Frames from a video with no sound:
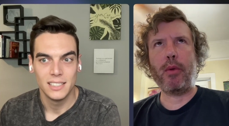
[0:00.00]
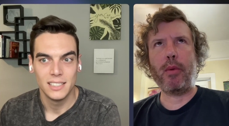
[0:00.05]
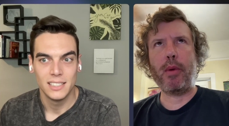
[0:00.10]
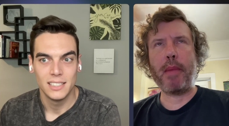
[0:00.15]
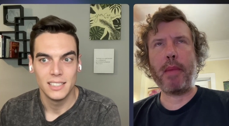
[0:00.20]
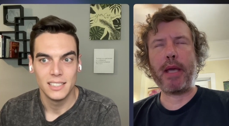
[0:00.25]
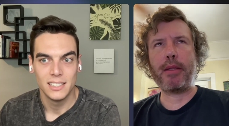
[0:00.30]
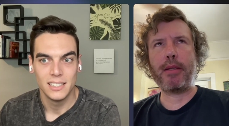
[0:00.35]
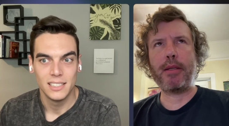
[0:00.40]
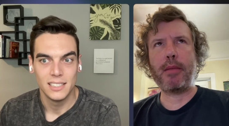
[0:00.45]
Speaker 1: We
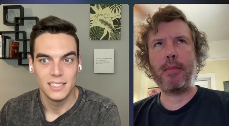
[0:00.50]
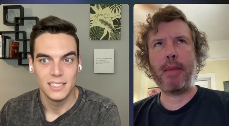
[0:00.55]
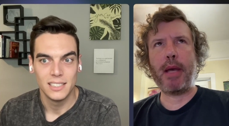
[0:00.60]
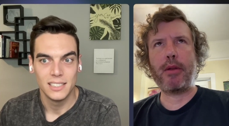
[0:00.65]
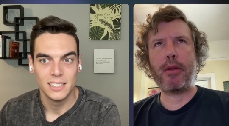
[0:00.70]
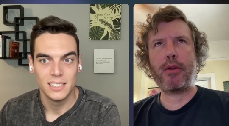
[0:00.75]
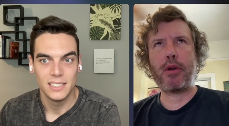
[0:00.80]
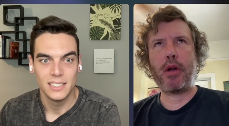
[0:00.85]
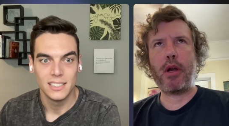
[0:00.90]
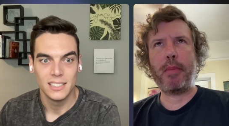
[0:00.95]
make this
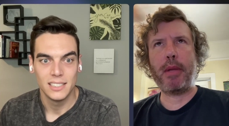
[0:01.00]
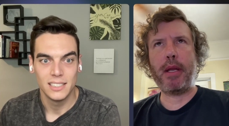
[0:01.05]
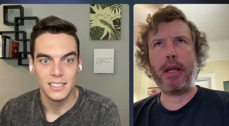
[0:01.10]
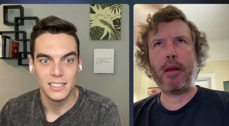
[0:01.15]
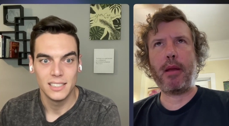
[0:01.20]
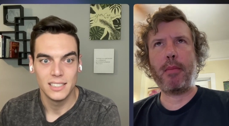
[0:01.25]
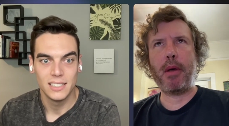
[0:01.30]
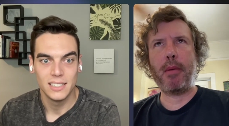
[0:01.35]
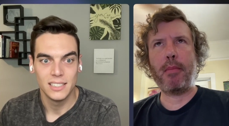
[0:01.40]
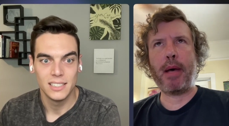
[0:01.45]
about Trump and
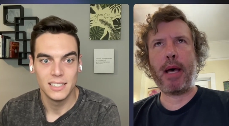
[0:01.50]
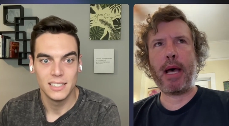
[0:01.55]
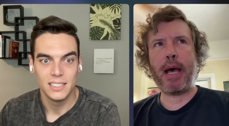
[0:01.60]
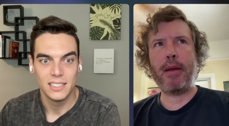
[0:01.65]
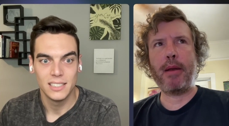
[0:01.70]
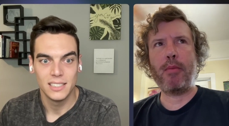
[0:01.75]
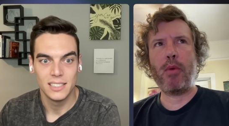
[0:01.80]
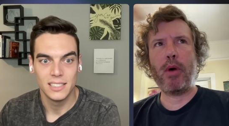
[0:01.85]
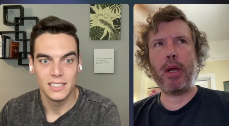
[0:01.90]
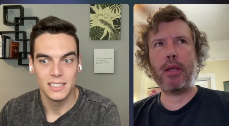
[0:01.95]
not about
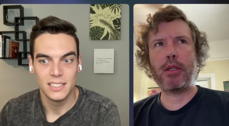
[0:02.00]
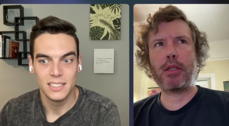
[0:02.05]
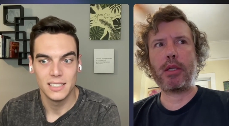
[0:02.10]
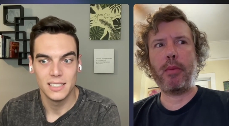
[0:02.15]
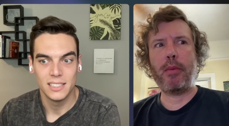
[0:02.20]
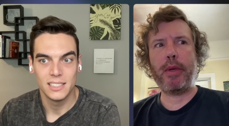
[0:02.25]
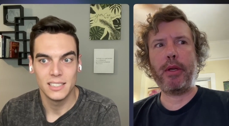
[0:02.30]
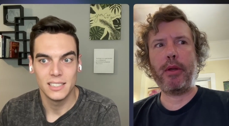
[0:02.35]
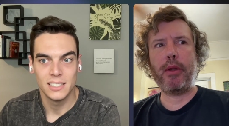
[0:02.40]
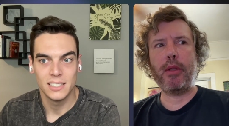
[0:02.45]
Biden. What else
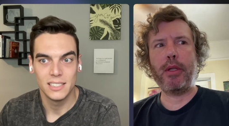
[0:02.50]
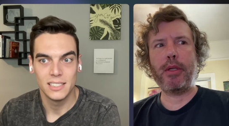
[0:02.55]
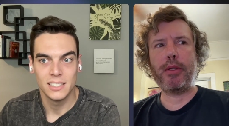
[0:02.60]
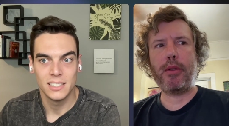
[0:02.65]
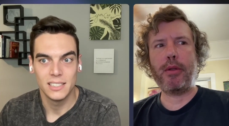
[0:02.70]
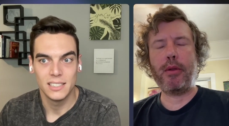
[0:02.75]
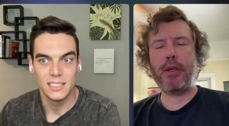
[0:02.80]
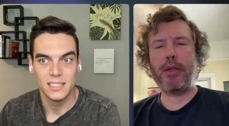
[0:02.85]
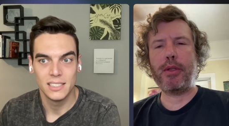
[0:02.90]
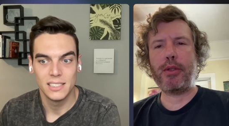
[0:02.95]
can we do? Let's
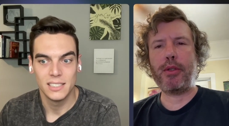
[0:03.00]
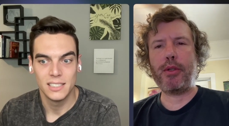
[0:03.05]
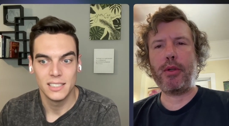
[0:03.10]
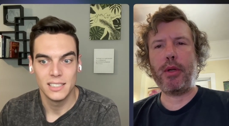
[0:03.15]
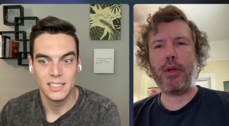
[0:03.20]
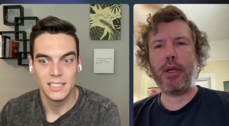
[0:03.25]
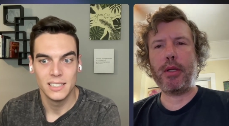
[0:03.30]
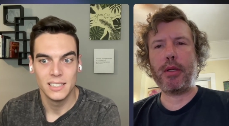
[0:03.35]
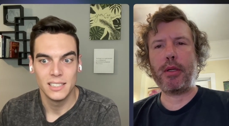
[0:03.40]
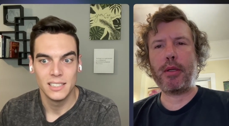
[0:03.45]
do this
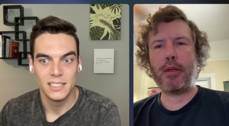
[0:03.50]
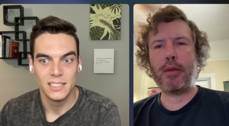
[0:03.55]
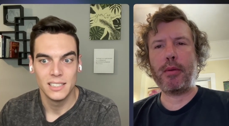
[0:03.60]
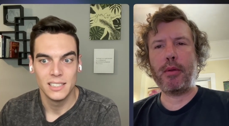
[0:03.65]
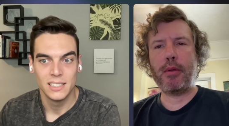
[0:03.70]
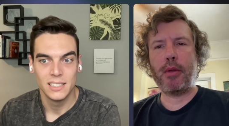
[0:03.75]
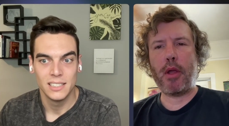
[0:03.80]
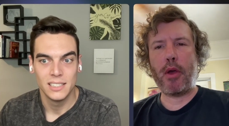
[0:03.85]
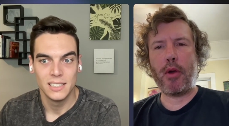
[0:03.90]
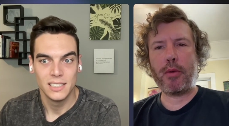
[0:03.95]
student
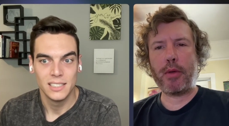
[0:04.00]
loan